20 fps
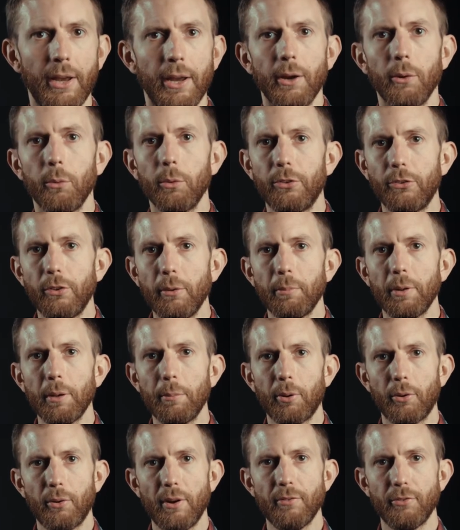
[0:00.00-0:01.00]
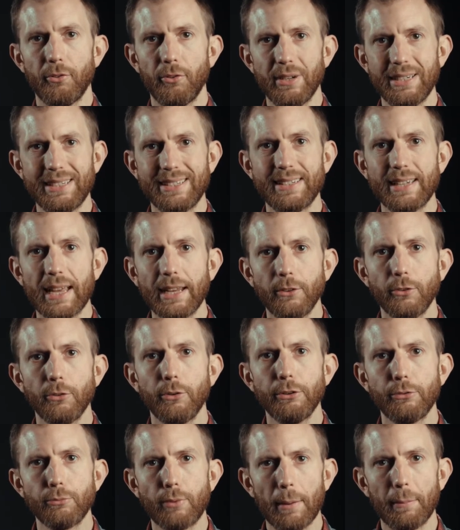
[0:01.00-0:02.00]
With SymplyPERIFERY, data
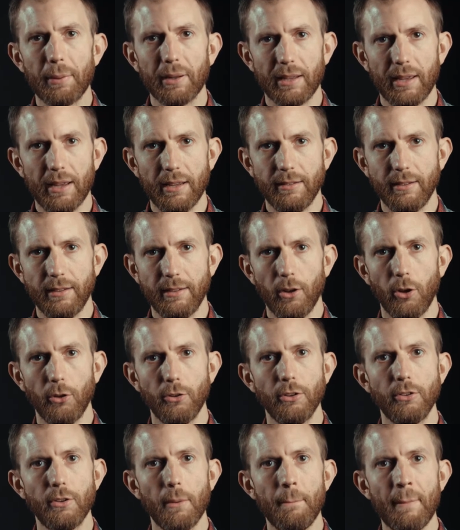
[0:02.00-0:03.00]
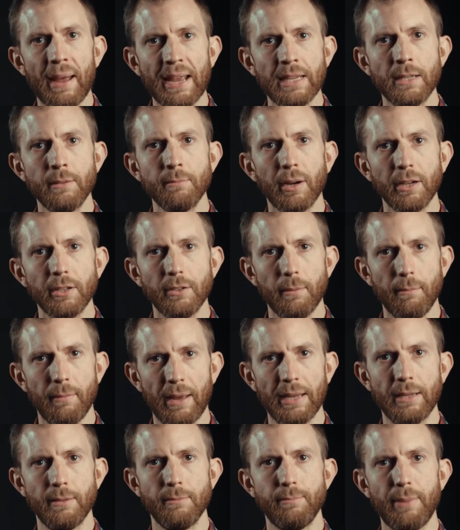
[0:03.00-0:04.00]
is replicated on a
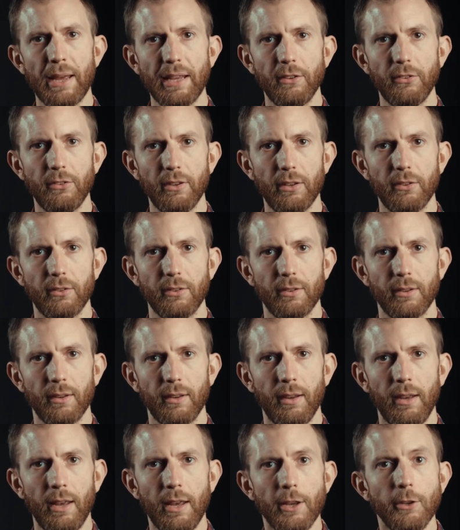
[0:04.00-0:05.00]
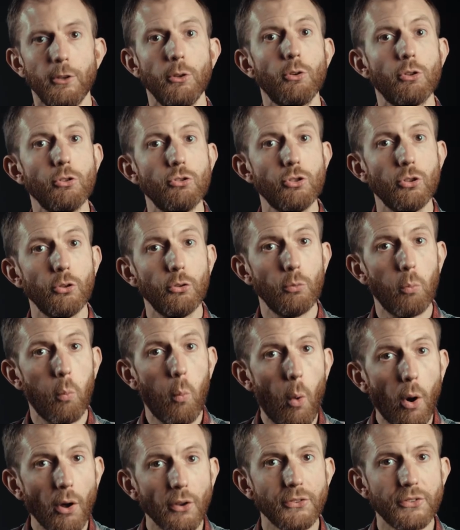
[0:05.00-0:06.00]
domain-by-domain basis. You can choose
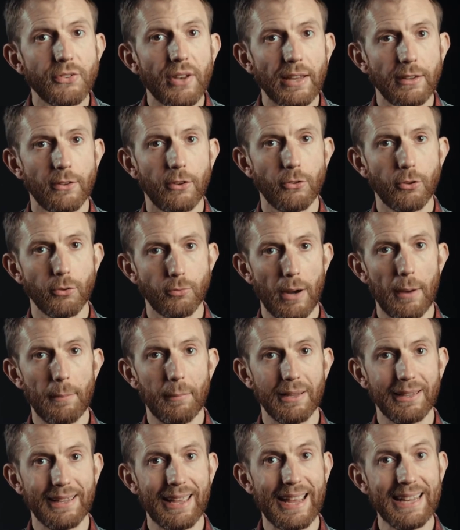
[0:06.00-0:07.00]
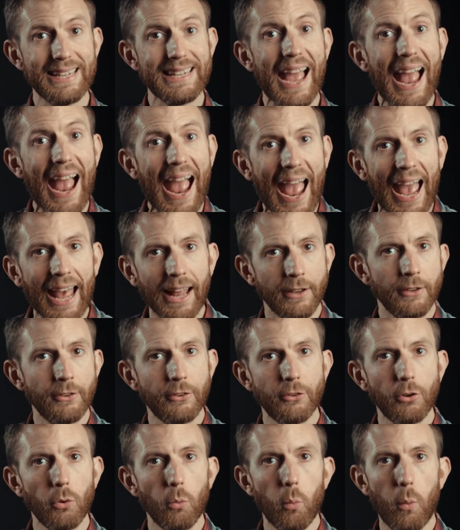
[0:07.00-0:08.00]
what data to replicate and
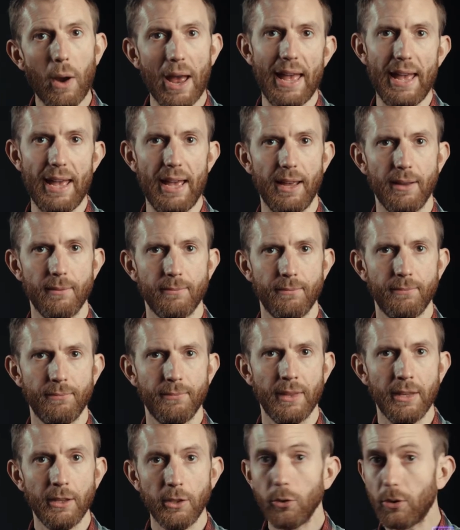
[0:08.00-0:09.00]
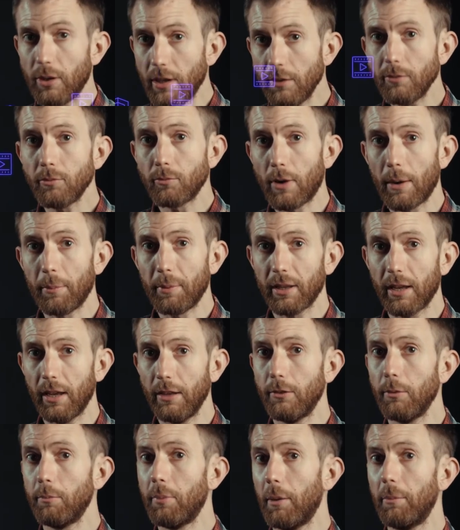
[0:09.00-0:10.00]
to where. You can even replicate
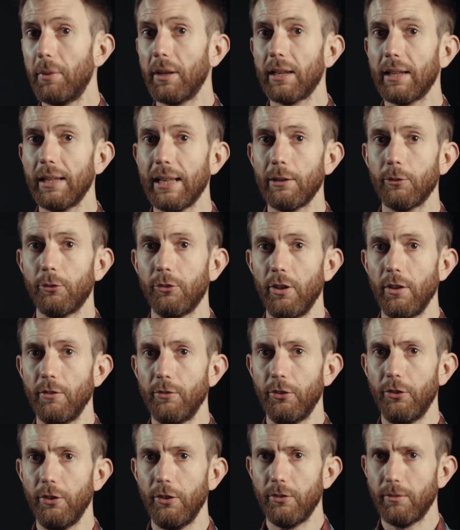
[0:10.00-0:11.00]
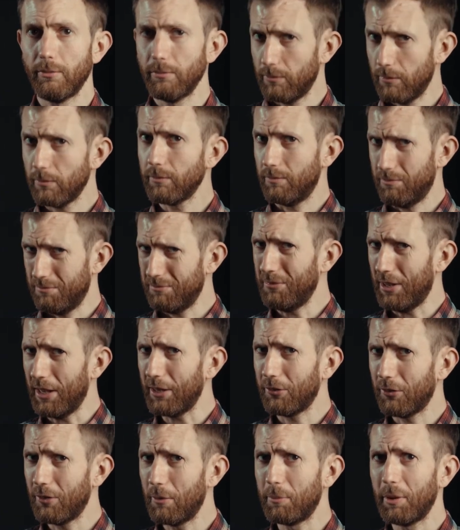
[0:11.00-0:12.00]
to public cloud services,
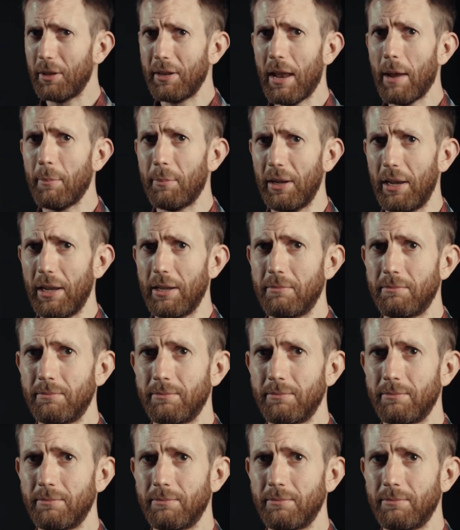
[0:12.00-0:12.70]
like Simply Nebula.